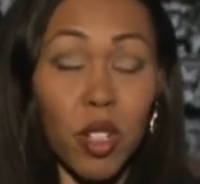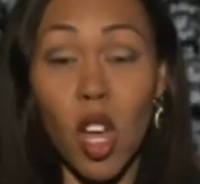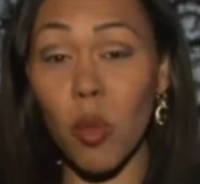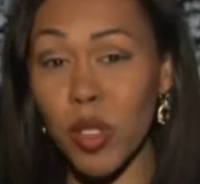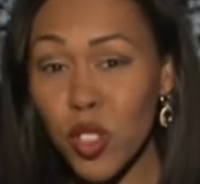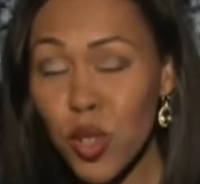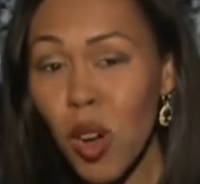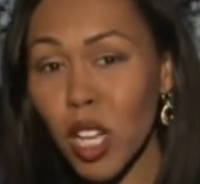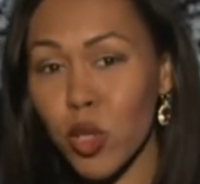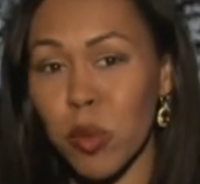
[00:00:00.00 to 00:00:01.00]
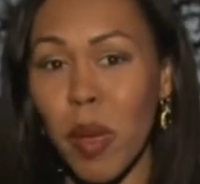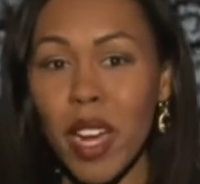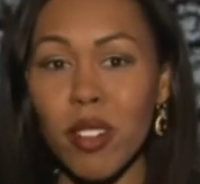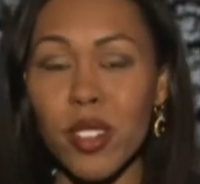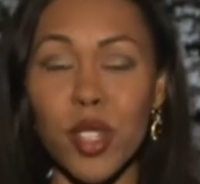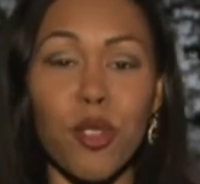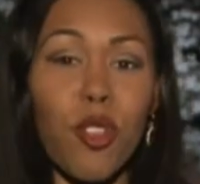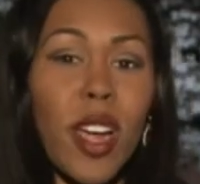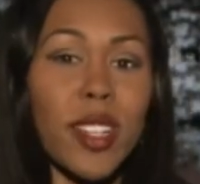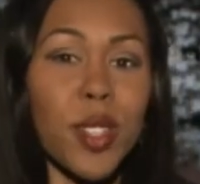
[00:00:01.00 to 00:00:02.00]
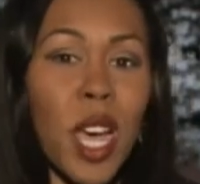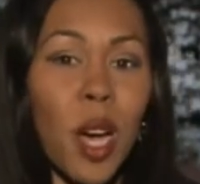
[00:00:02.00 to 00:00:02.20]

along with 200 parents and friends.